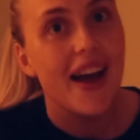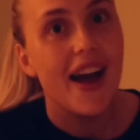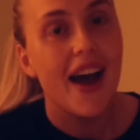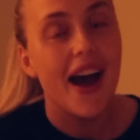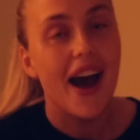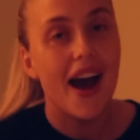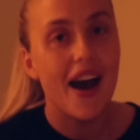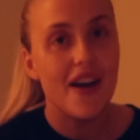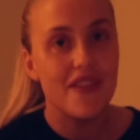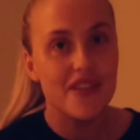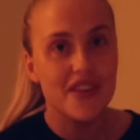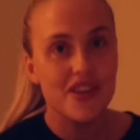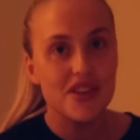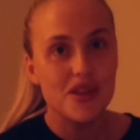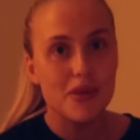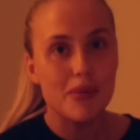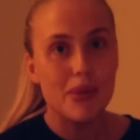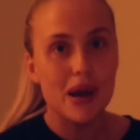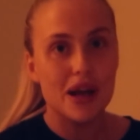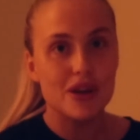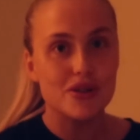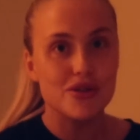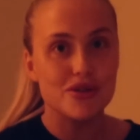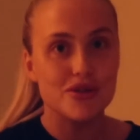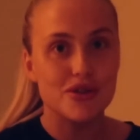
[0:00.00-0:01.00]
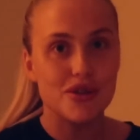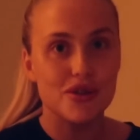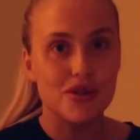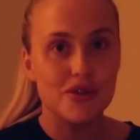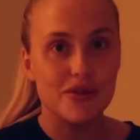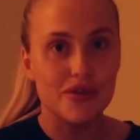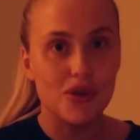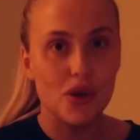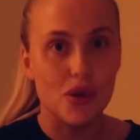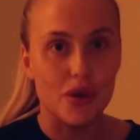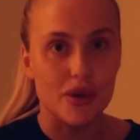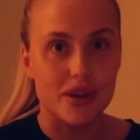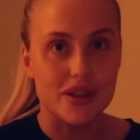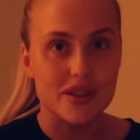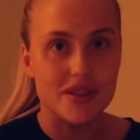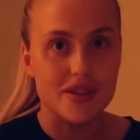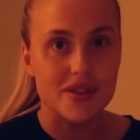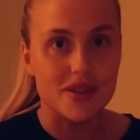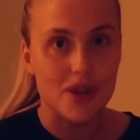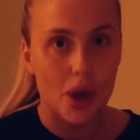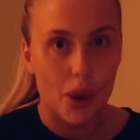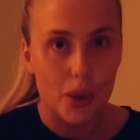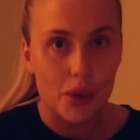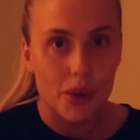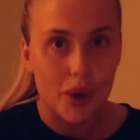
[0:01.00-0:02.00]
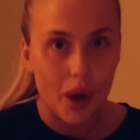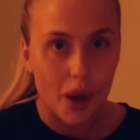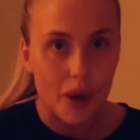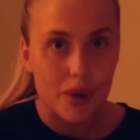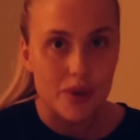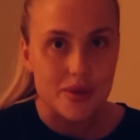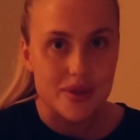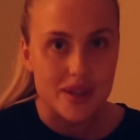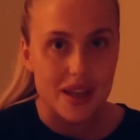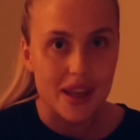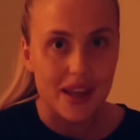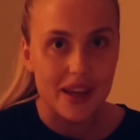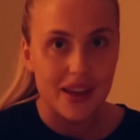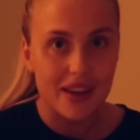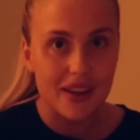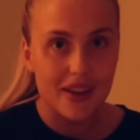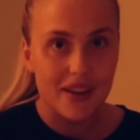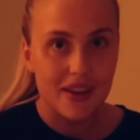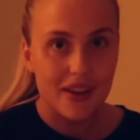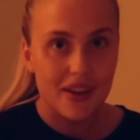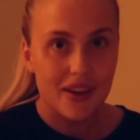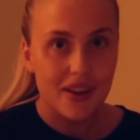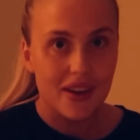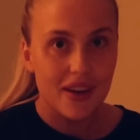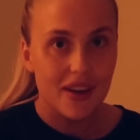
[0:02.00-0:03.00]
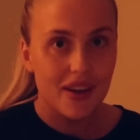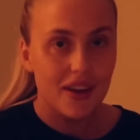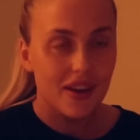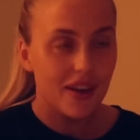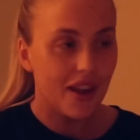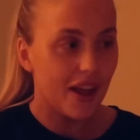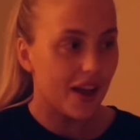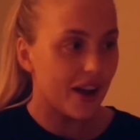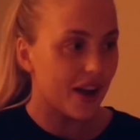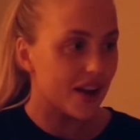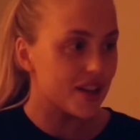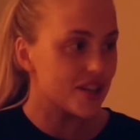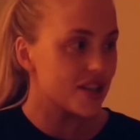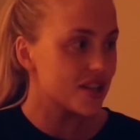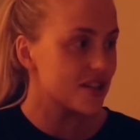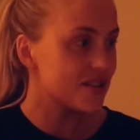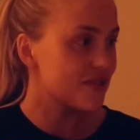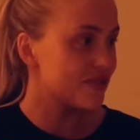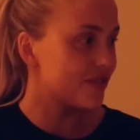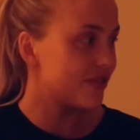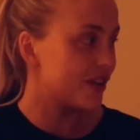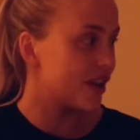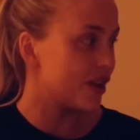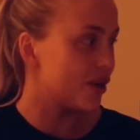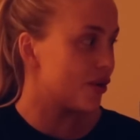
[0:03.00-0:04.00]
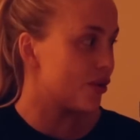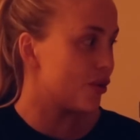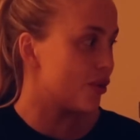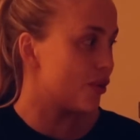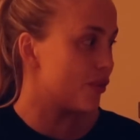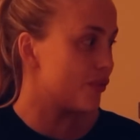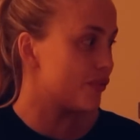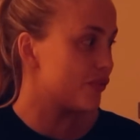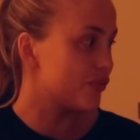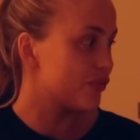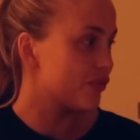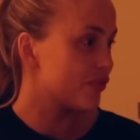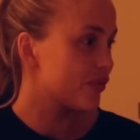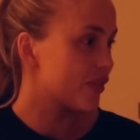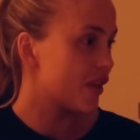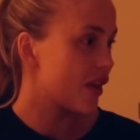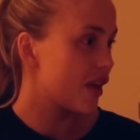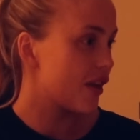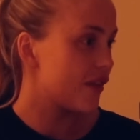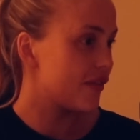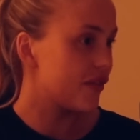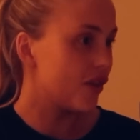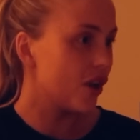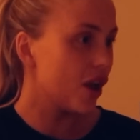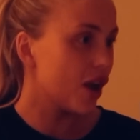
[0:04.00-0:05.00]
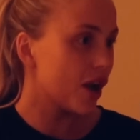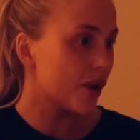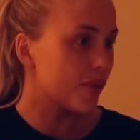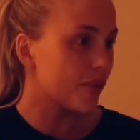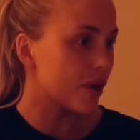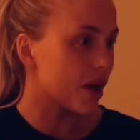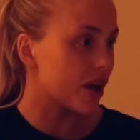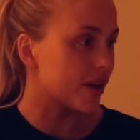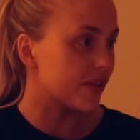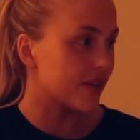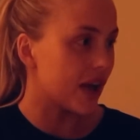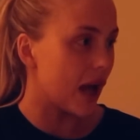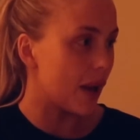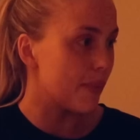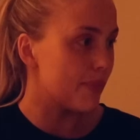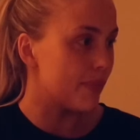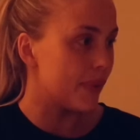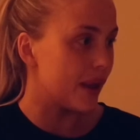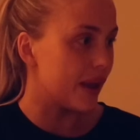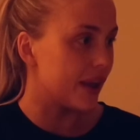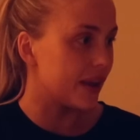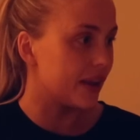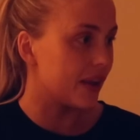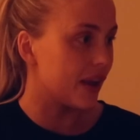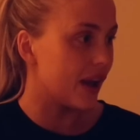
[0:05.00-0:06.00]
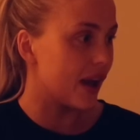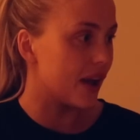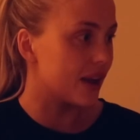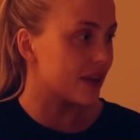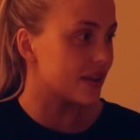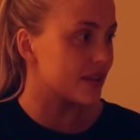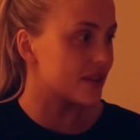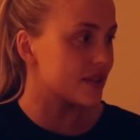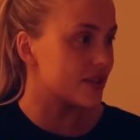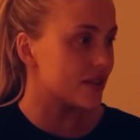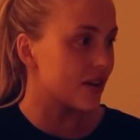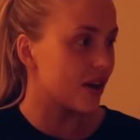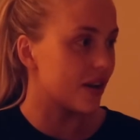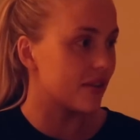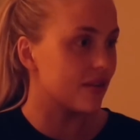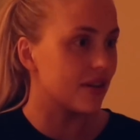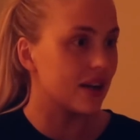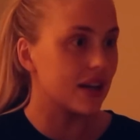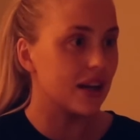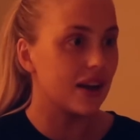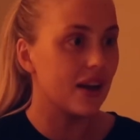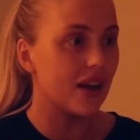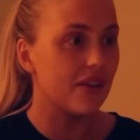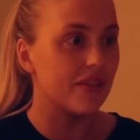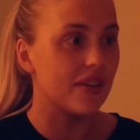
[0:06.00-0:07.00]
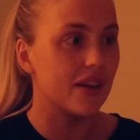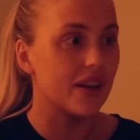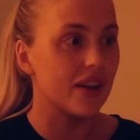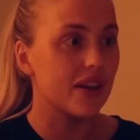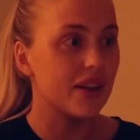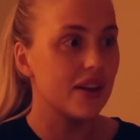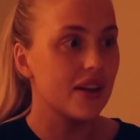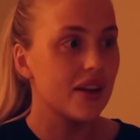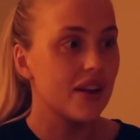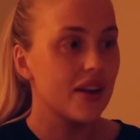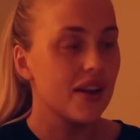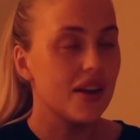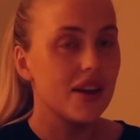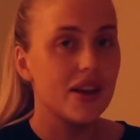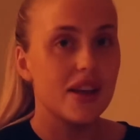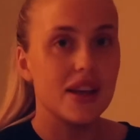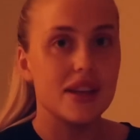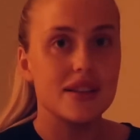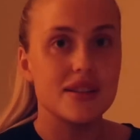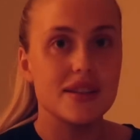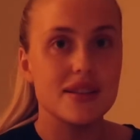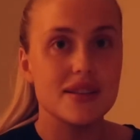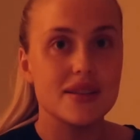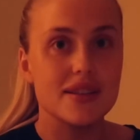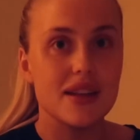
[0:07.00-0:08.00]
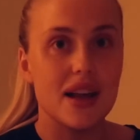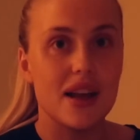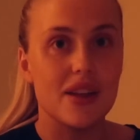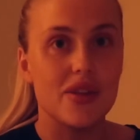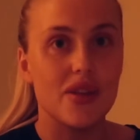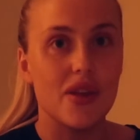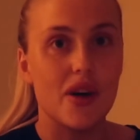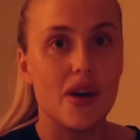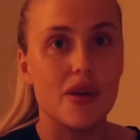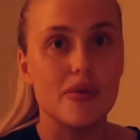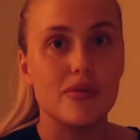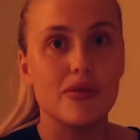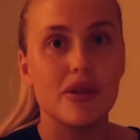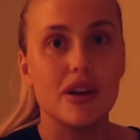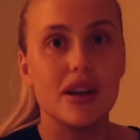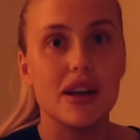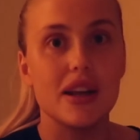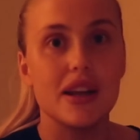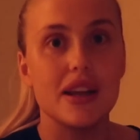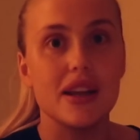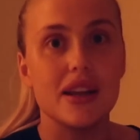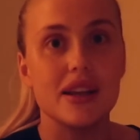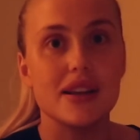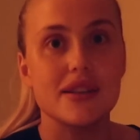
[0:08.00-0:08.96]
having the mattress on the floor is so cozy. Like I feel like I'm kind of camping and I really love it. Is it sad that I'm really